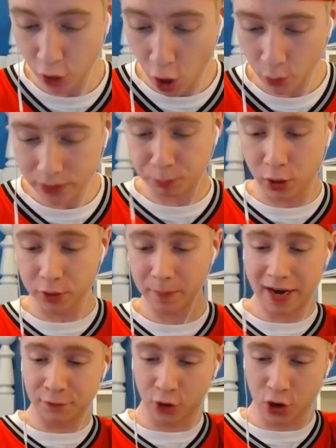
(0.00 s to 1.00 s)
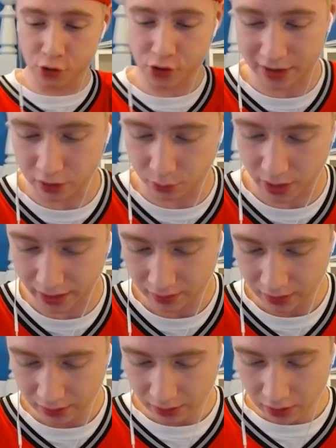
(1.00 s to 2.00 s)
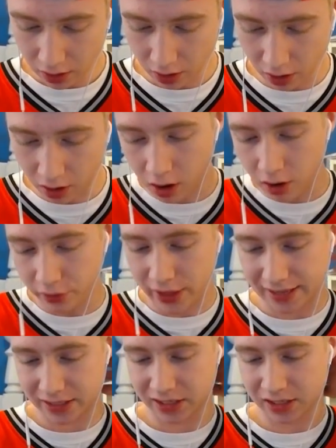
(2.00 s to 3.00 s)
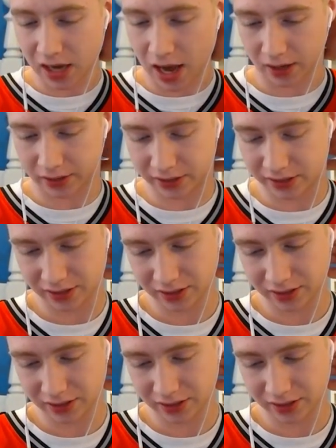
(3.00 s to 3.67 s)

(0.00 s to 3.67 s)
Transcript: No, it pulled my Inferno Dragon away. Oh, that sucks.